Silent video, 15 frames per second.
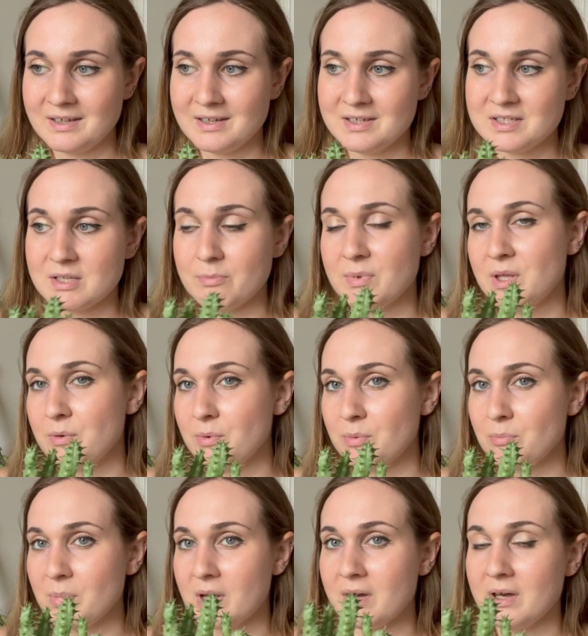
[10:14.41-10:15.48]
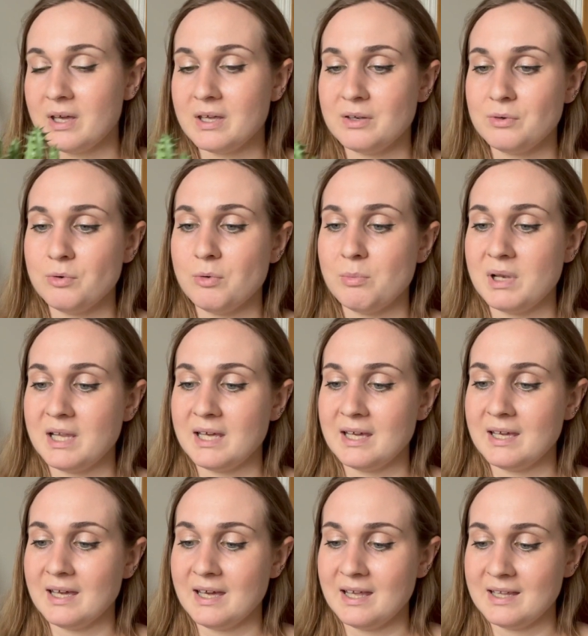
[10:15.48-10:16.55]
something you wouldn't buy
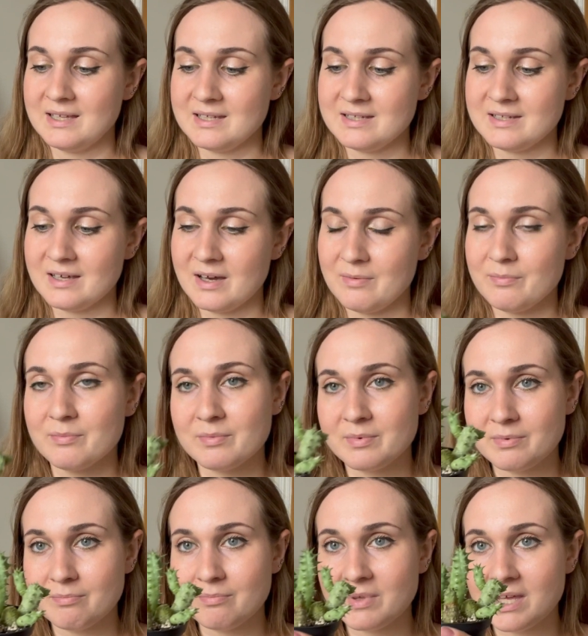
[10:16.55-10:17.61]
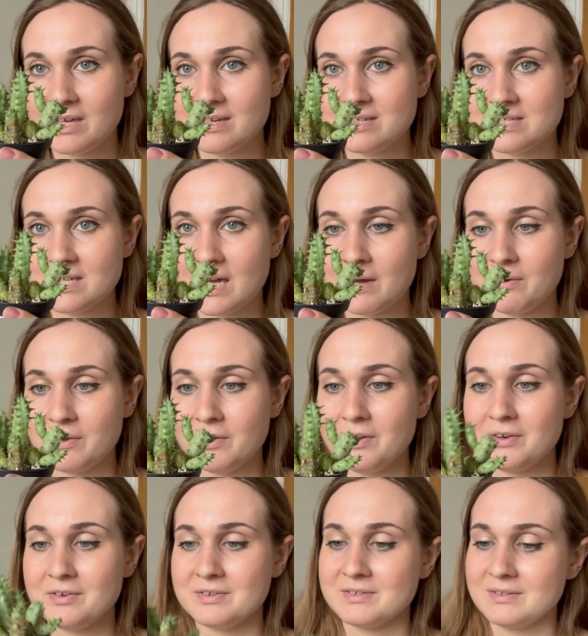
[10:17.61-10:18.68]
normally, and I'm keen to see how it
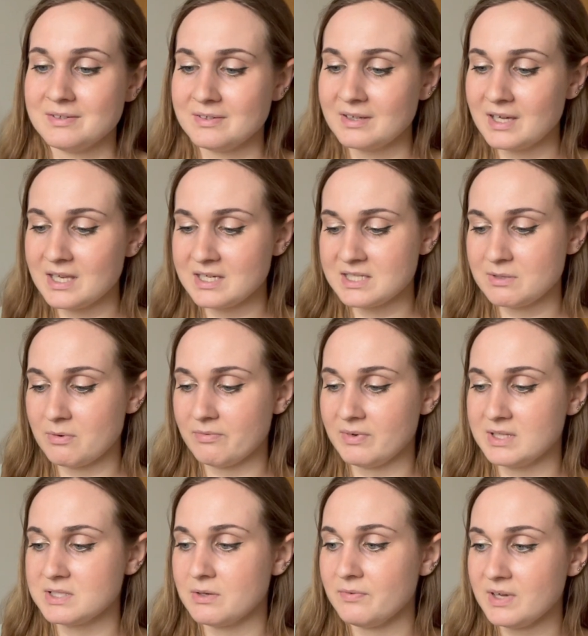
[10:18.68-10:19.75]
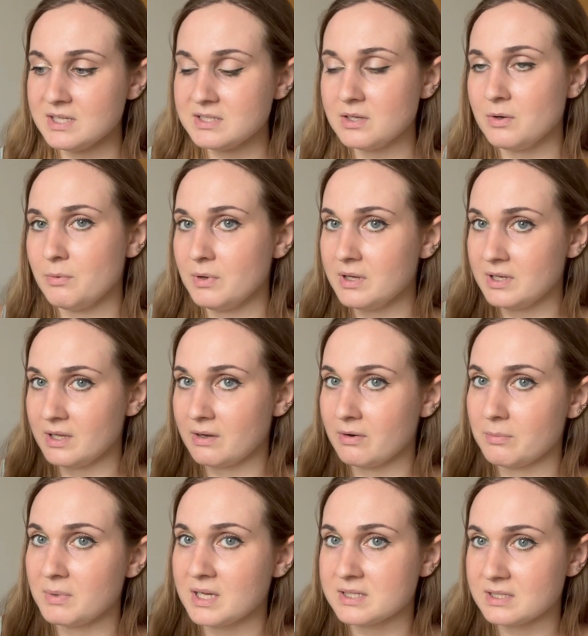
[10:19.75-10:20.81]
grows. Keen to see what, so if it is the Hoya,
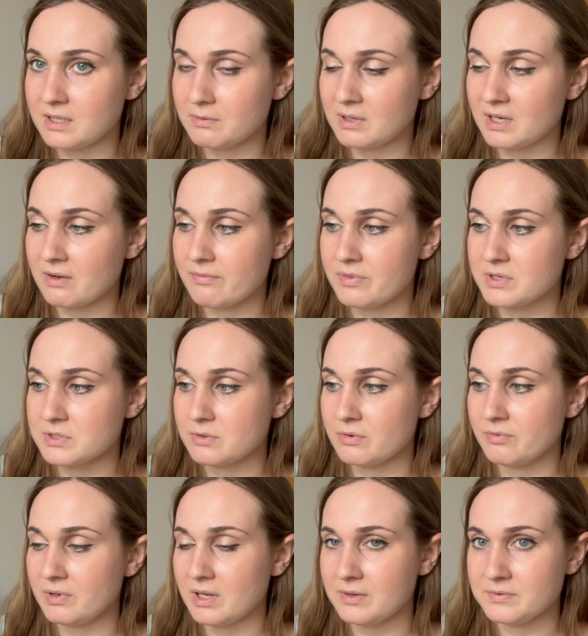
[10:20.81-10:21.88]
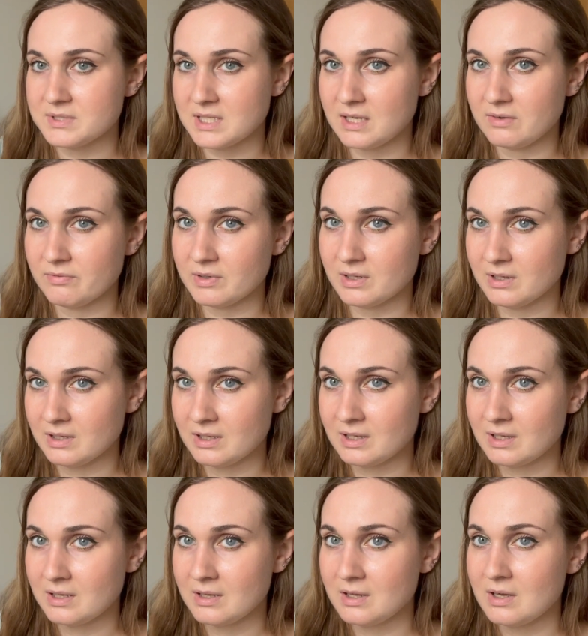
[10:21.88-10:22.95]
I'm guessing it would have the sort of lifesaver
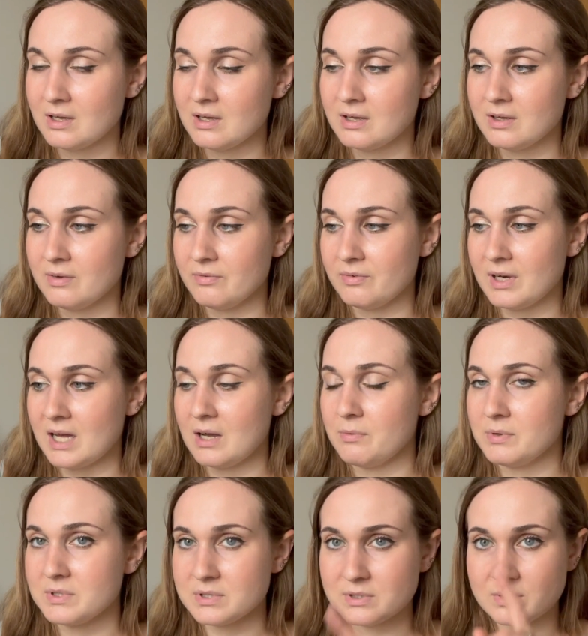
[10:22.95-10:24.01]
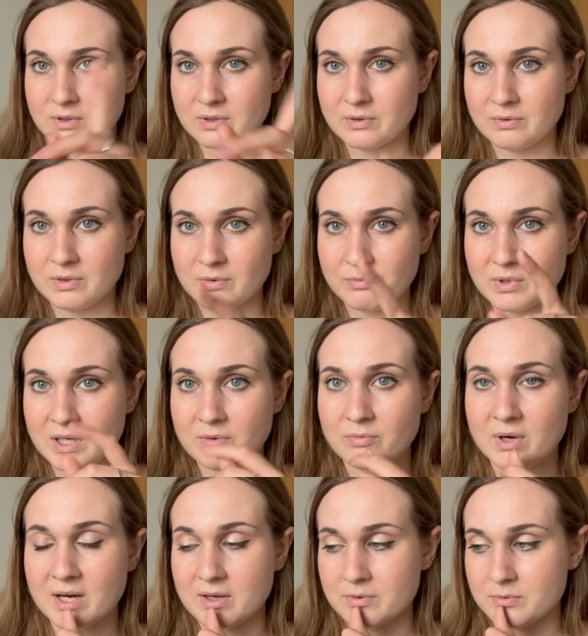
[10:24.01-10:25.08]
flowers, the really
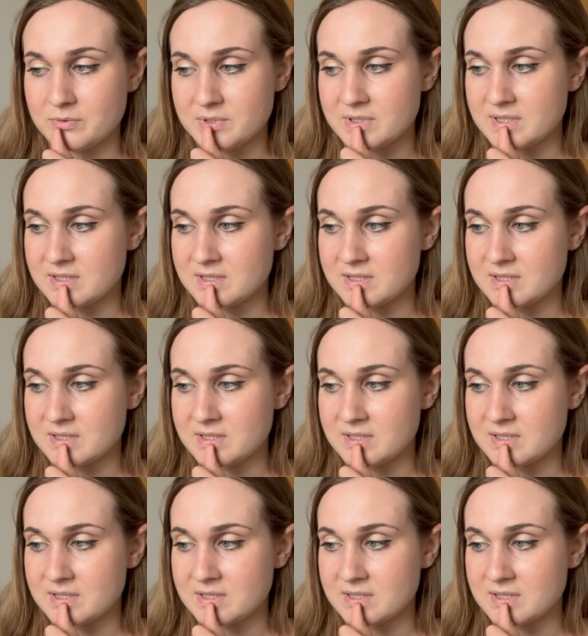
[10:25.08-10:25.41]
round,